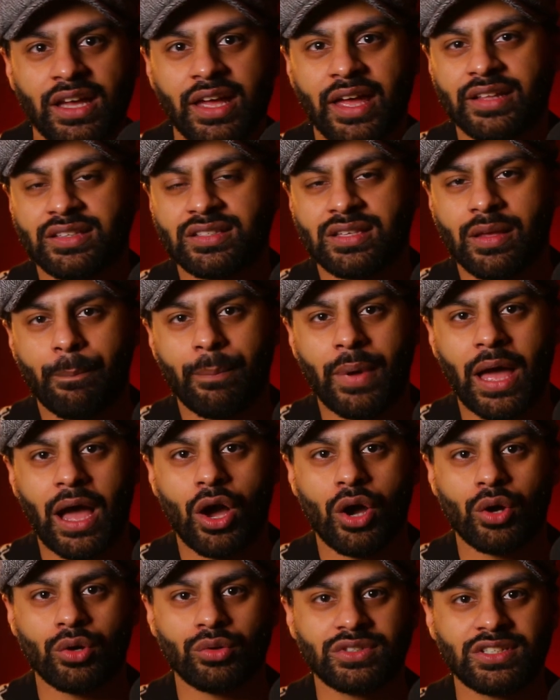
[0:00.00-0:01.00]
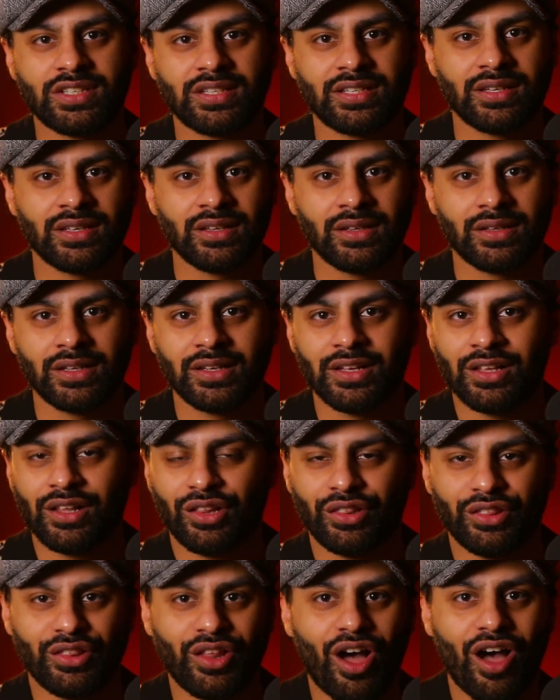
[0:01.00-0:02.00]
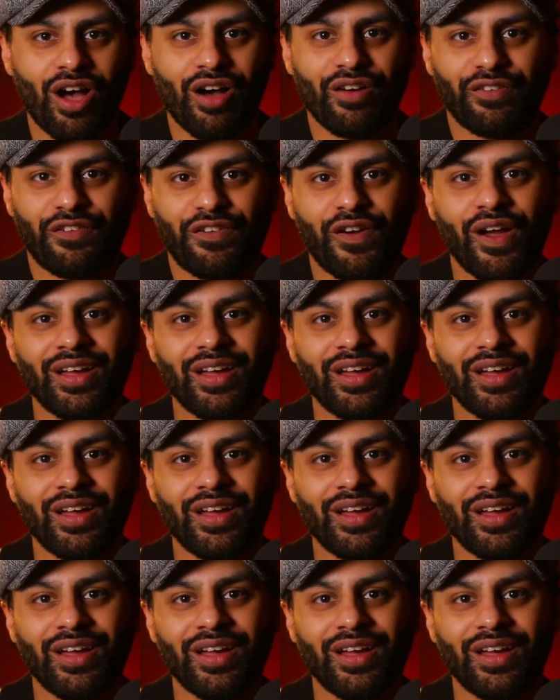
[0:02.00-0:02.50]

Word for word: It's about love.